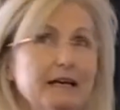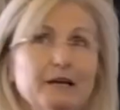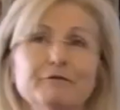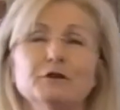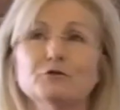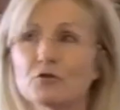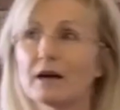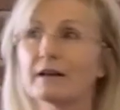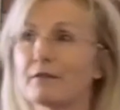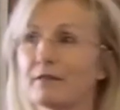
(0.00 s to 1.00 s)
If you
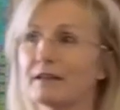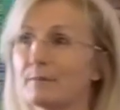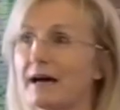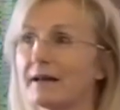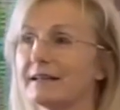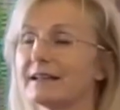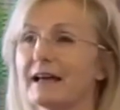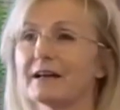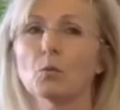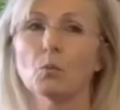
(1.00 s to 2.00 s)
try to think about it,
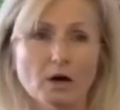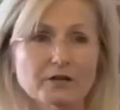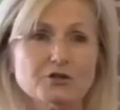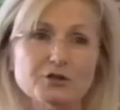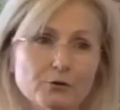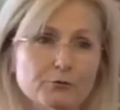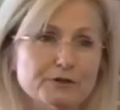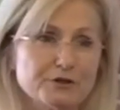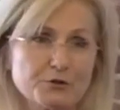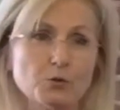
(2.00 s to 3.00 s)
like what
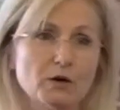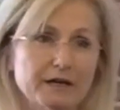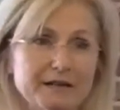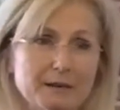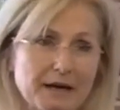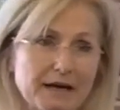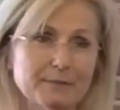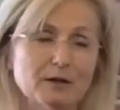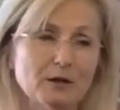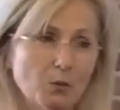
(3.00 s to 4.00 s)
children's story in the
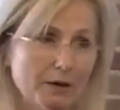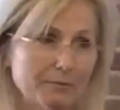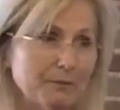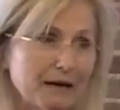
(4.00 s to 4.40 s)
Bible, what